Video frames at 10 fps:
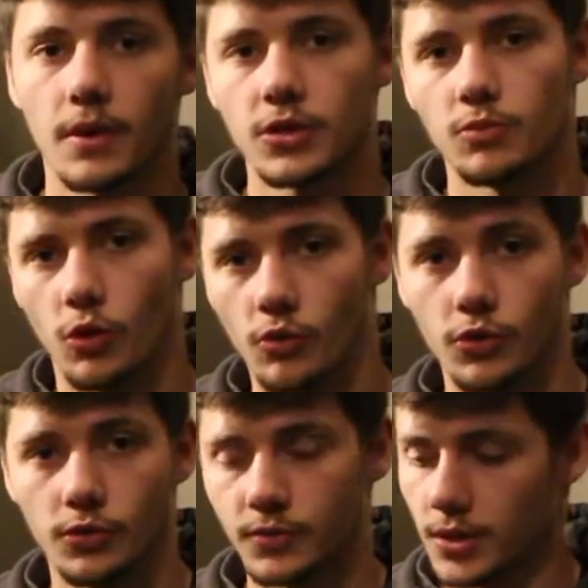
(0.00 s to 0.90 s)
much more
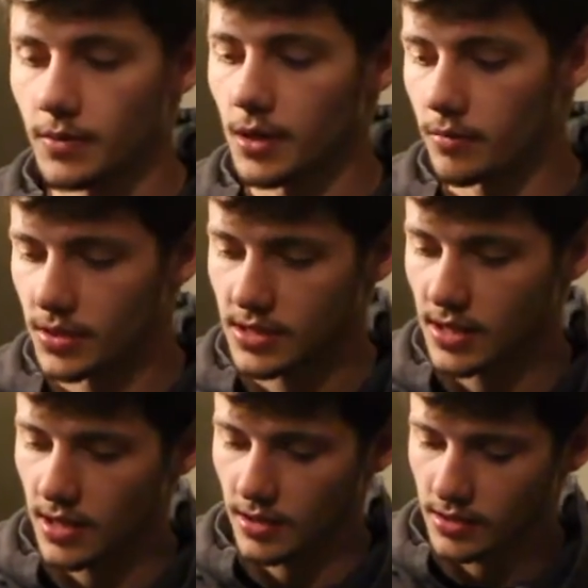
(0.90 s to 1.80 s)
room to make
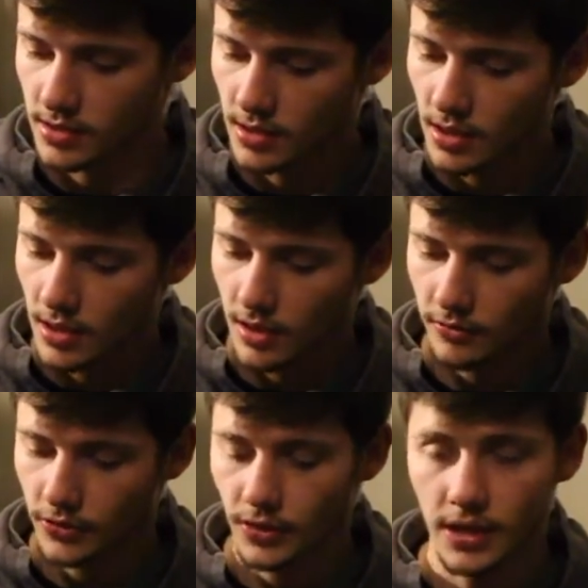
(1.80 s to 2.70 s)
mistakes
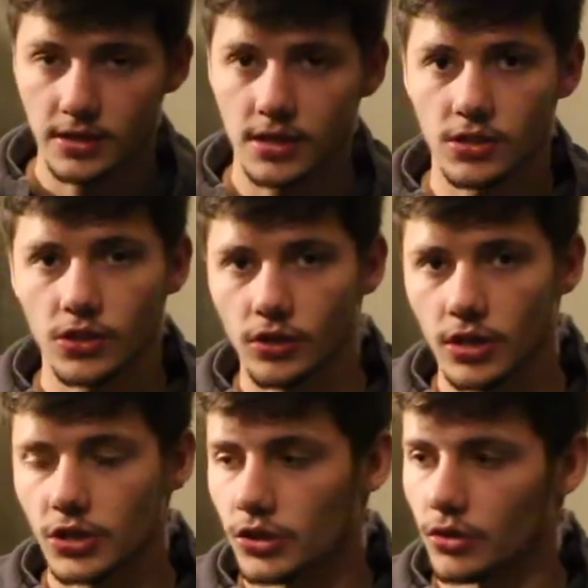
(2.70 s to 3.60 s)
if you're not such a
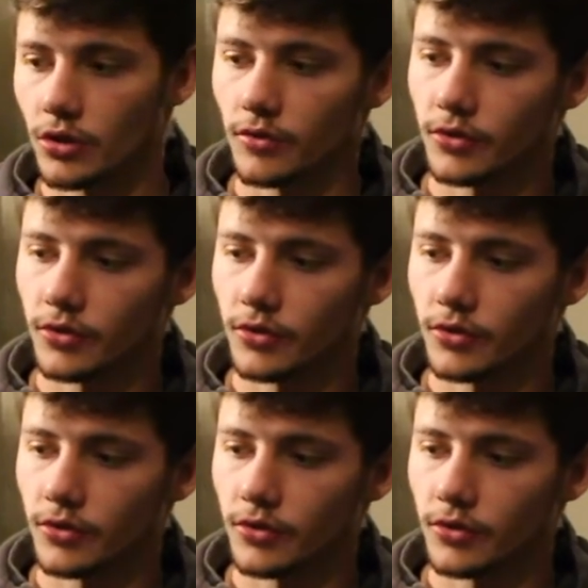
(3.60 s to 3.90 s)
great shooter.